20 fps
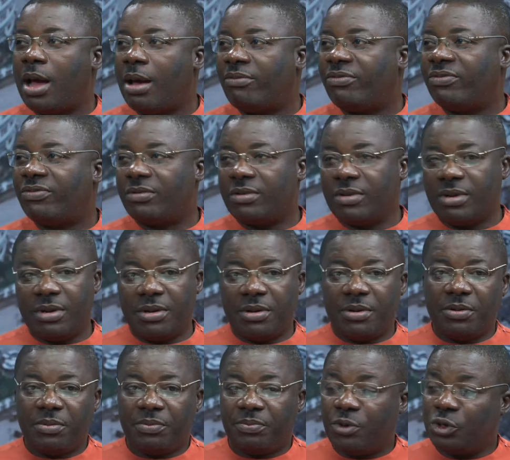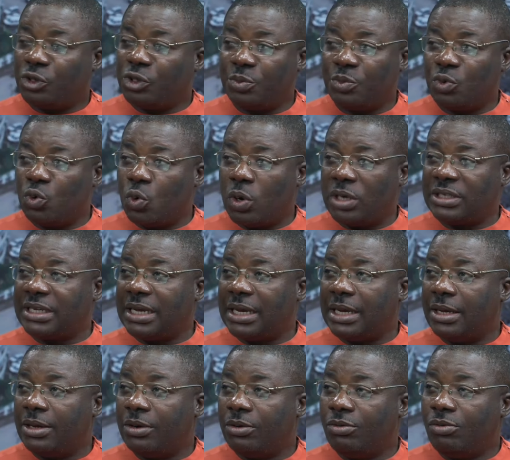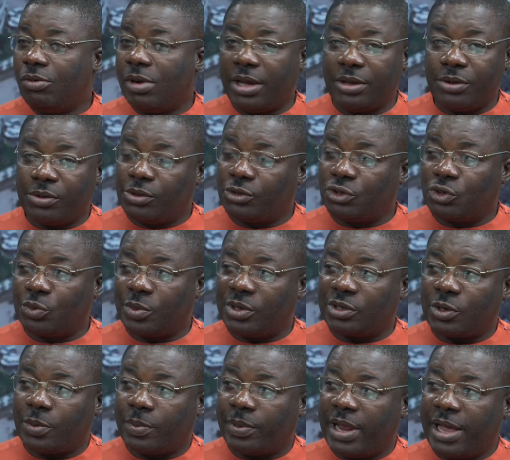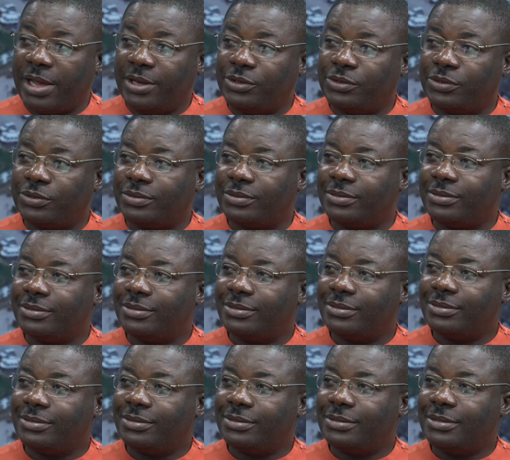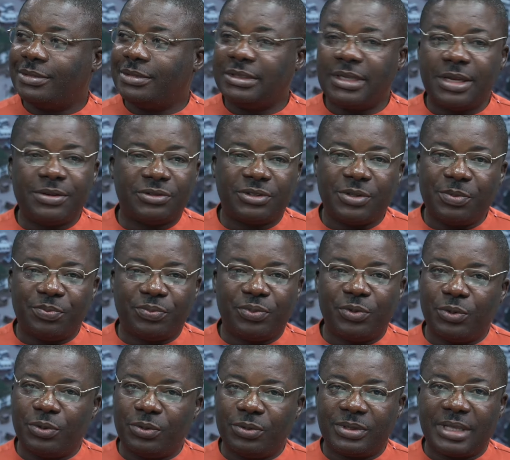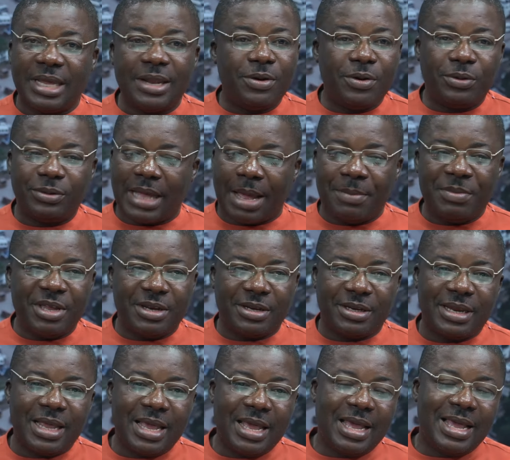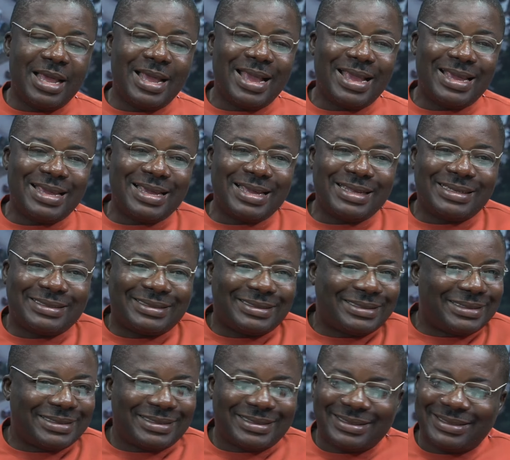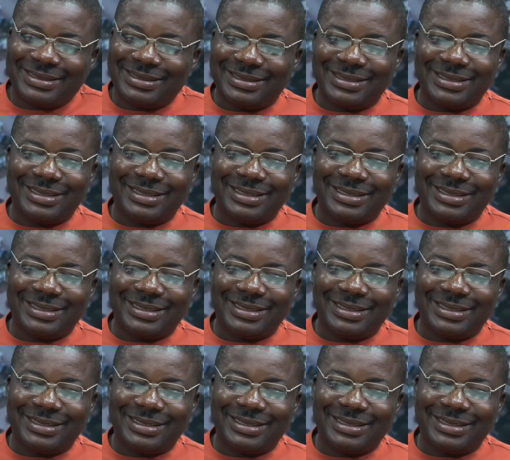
have potable water, who are you going to be supplying to? It's a simple. They know. I mean, it's